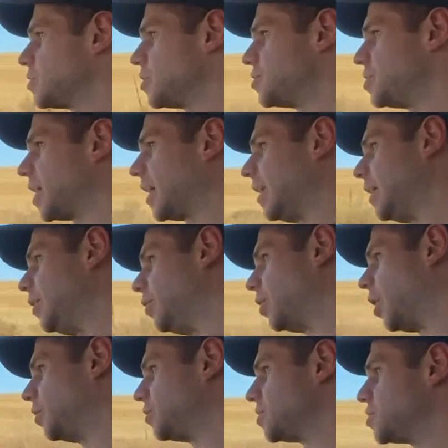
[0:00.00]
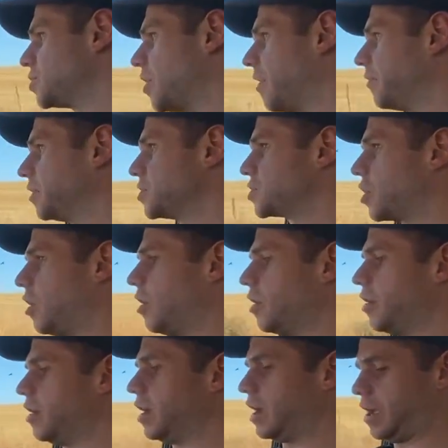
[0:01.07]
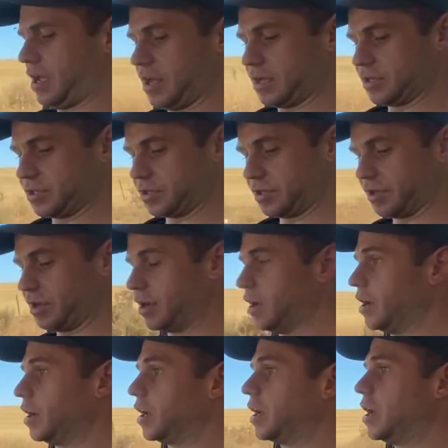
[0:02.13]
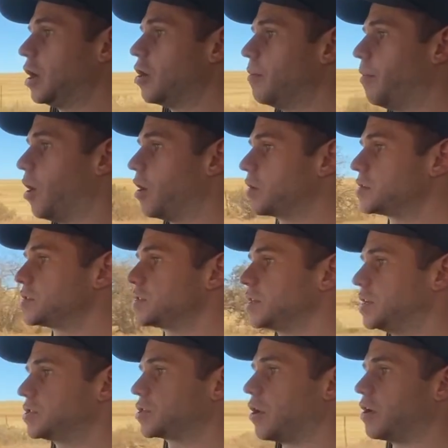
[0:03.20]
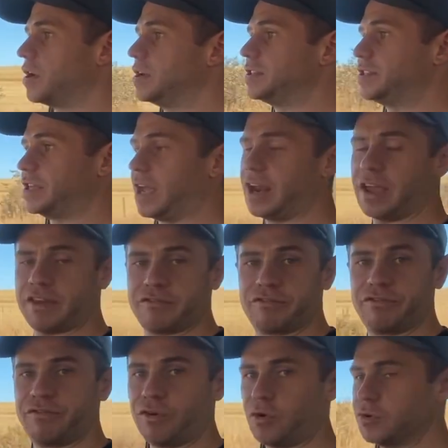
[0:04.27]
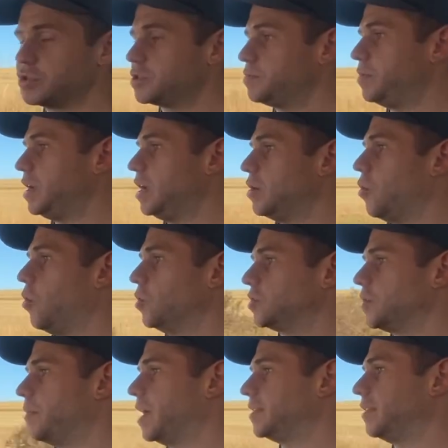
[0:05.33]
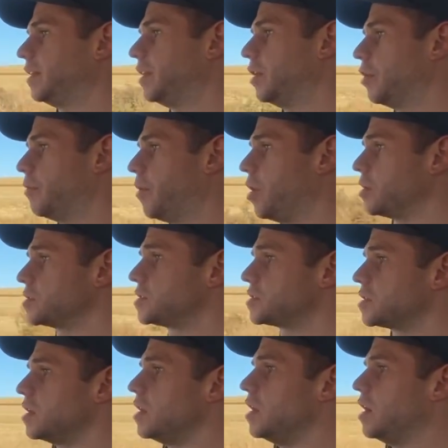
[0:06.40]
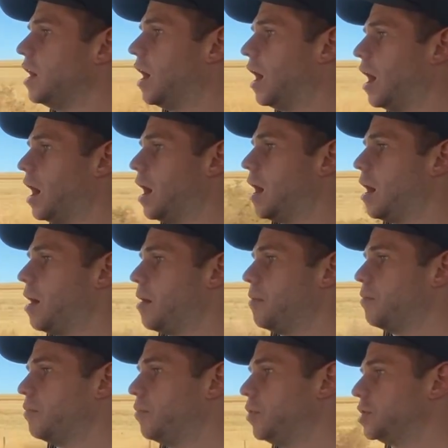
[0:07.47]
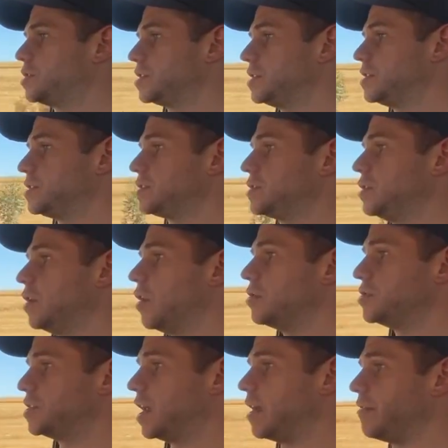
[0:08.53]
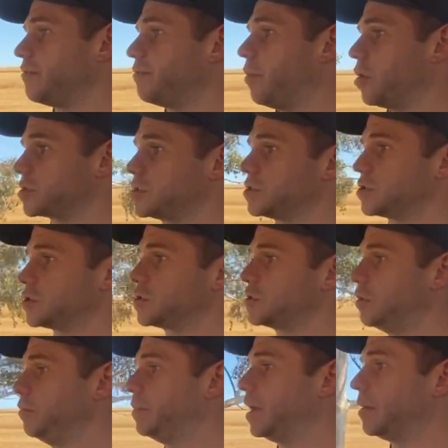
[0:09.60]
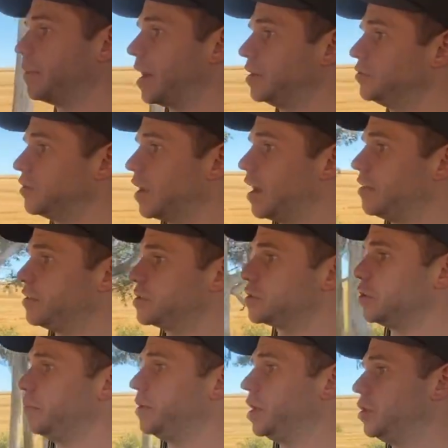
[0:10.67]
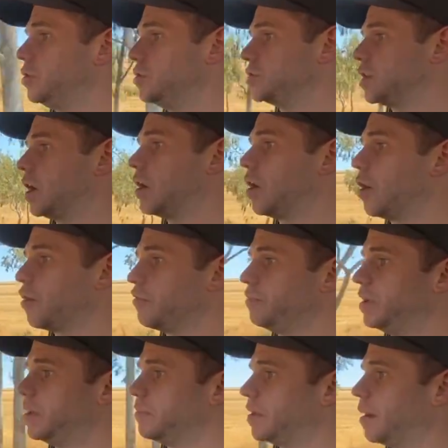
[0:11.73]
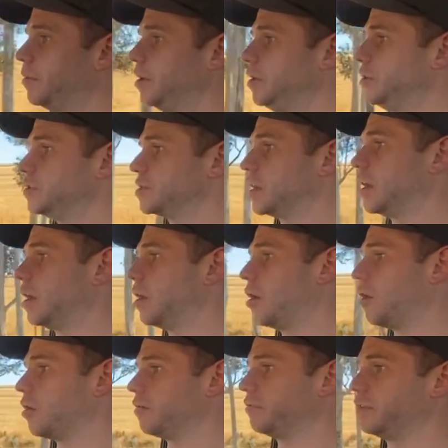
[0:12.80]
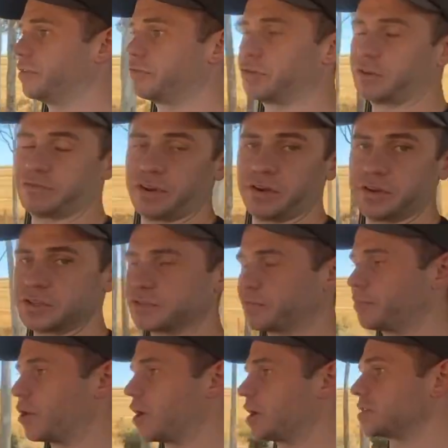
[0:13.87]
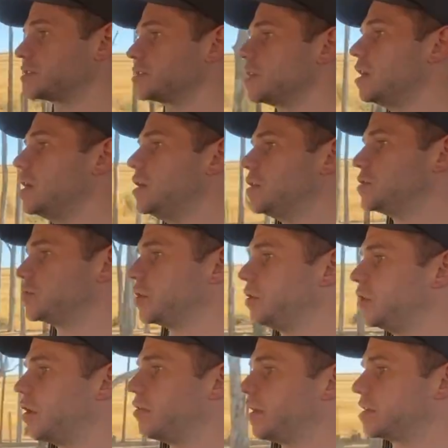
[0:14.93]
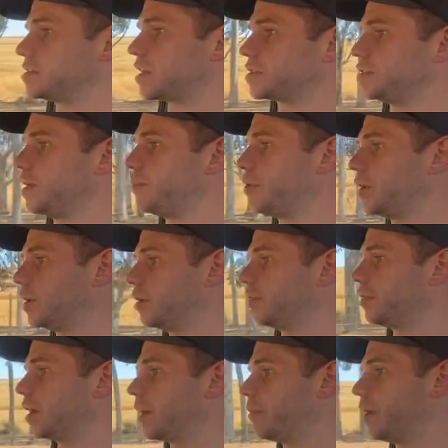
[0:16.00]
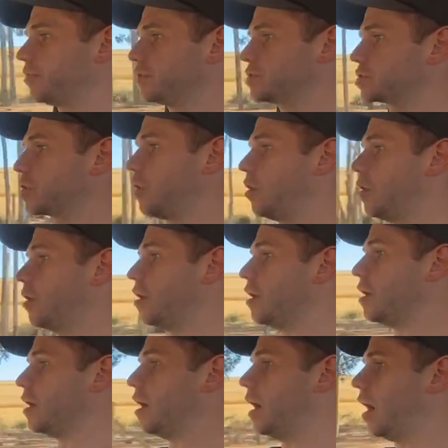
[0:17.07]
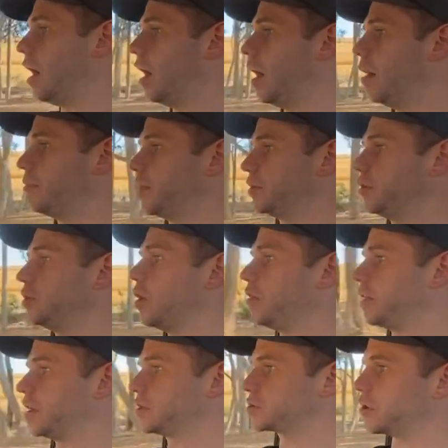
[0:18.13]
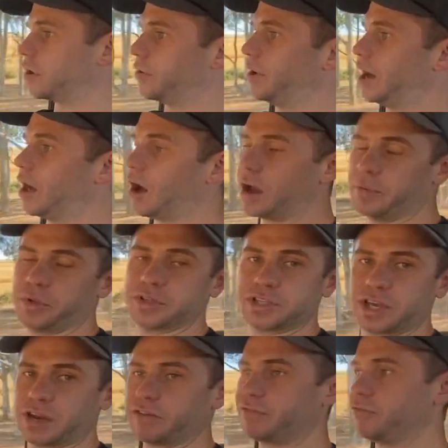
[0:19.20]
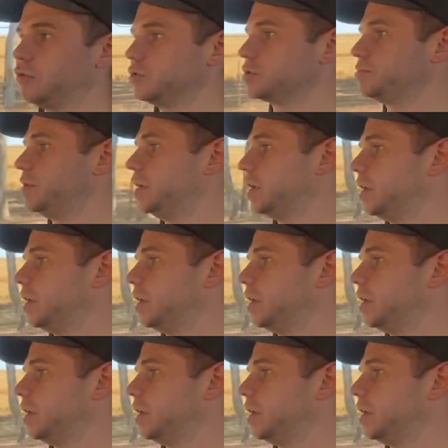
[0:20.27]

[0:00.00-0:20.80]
So secondly, you'll notice driving this car is the gearbox. It's got a ZF 4-speed automatic gearbox, which is, you know, ZF boxes are still being made today and they're still being used in a lot of BMWs and a lot of different variants of products. So, you know, that's actually a pretty good thing about this car, that you know that it's got a reliable ZF 4-speed